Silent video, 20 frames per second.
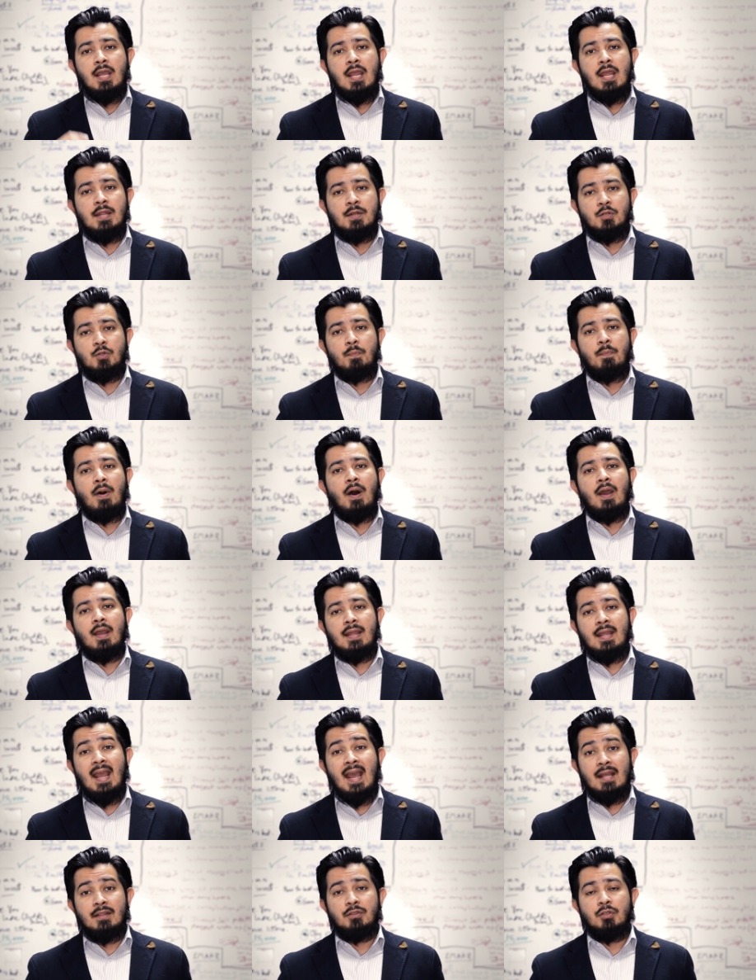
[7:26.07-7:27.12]
in
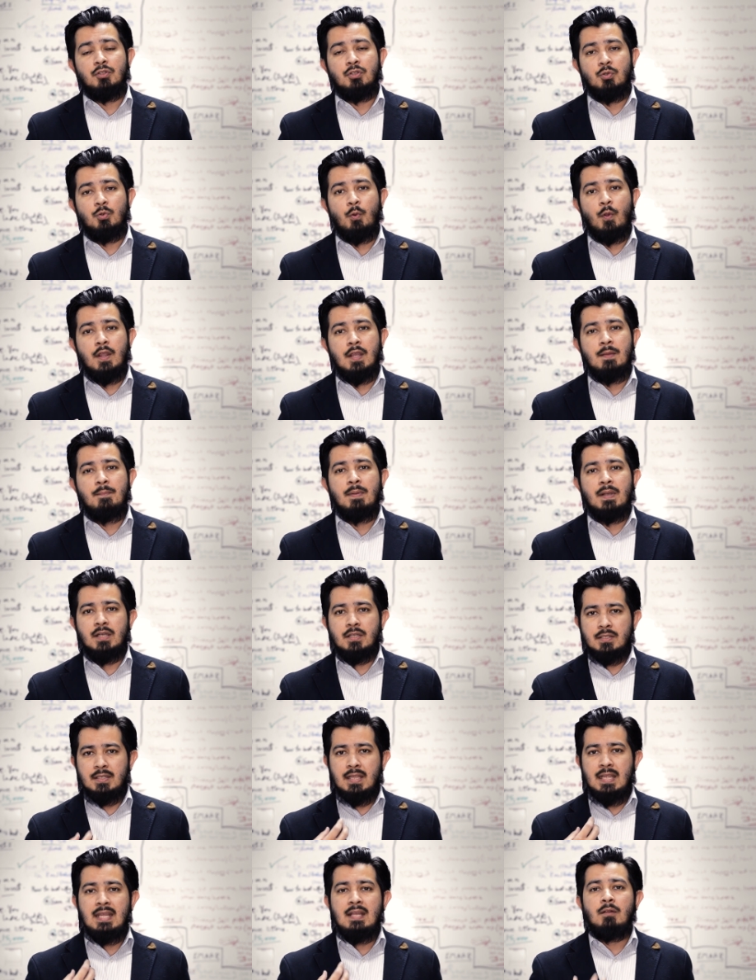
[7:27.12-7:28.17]
Dubai and the UAE,
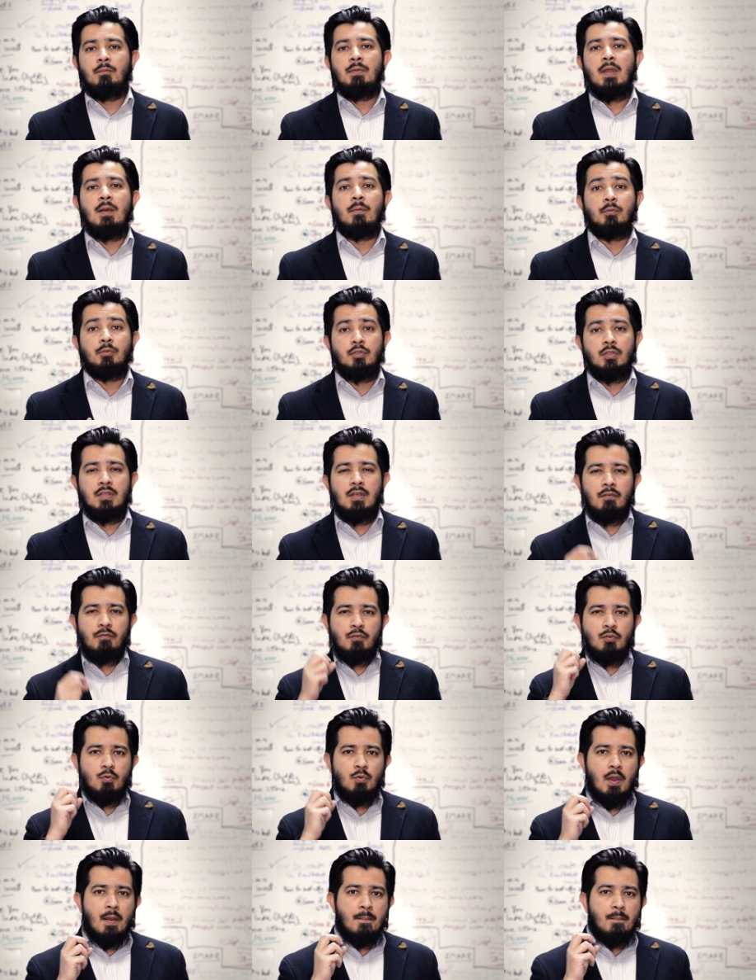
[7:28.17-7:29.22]
because he'll be able to give
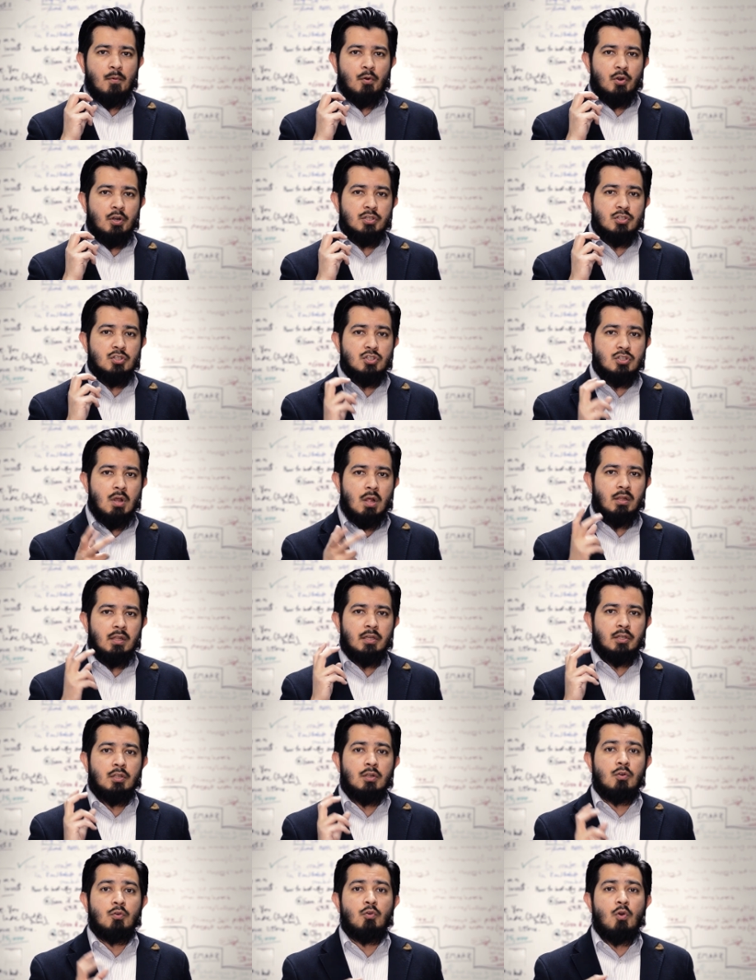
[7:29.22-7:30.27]
you a more solid,
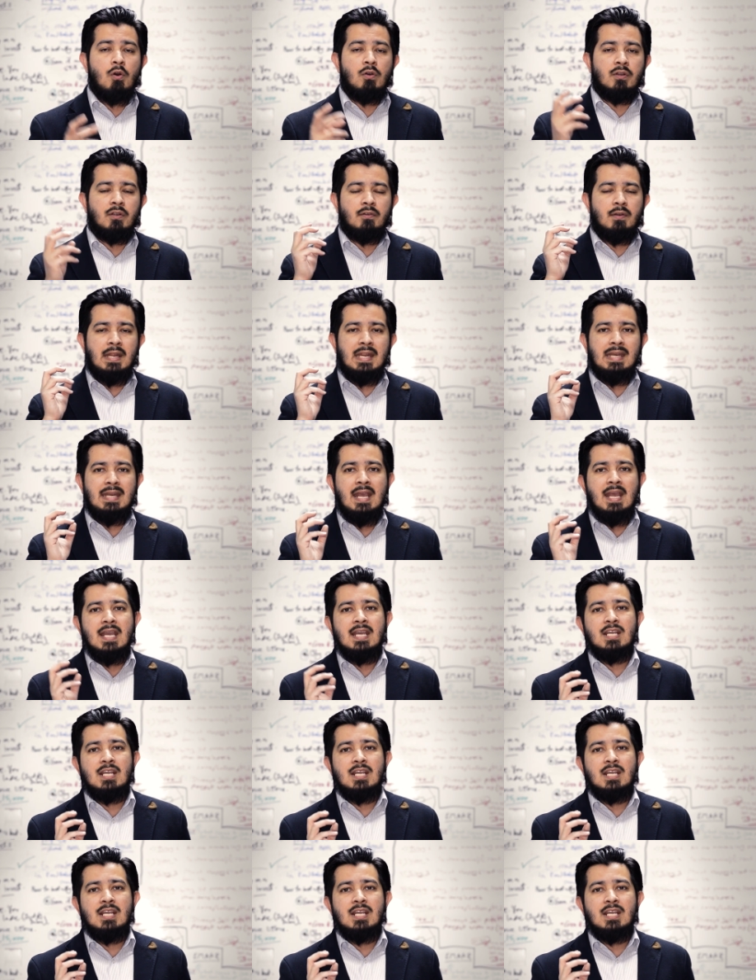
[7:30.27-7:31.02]
concrete,